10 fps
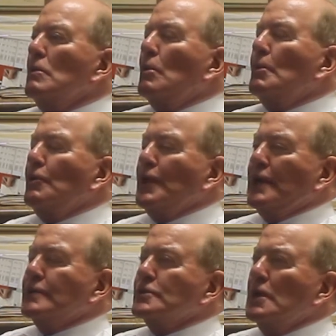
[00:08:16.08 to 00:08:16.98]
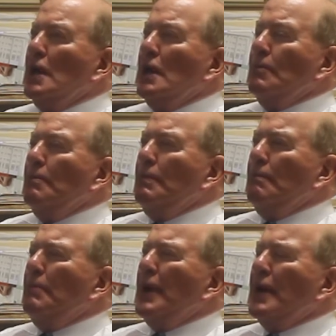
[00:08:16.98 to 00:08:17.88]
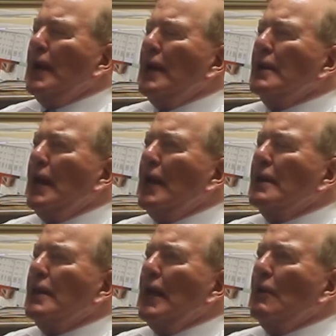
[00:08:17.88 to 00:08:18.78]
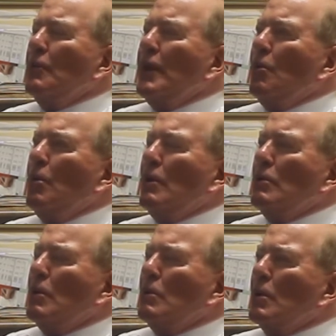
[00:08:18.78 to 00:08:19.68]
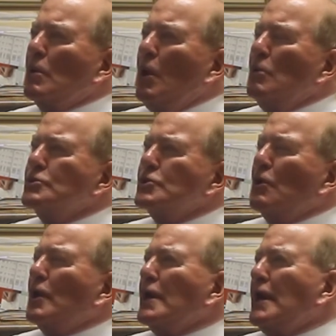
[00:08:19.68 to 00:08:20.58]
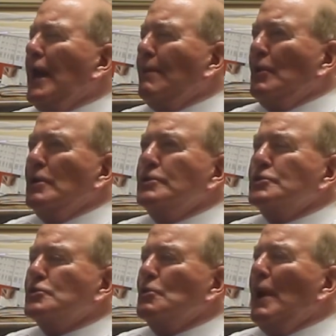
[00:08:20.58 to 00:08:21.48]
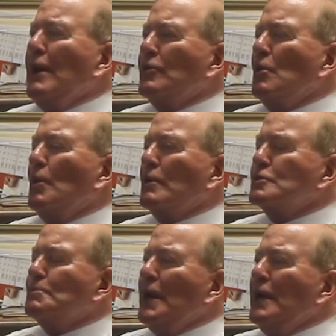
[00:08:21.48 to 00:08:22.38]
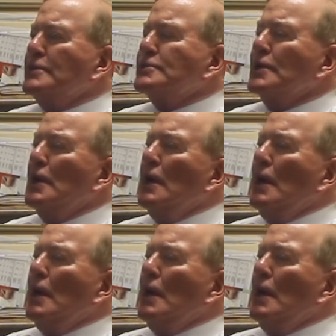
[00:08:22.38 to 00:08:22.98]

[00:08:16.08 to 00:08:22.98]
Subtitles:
normal things. But there were closed circuit cameras throughout the workspace.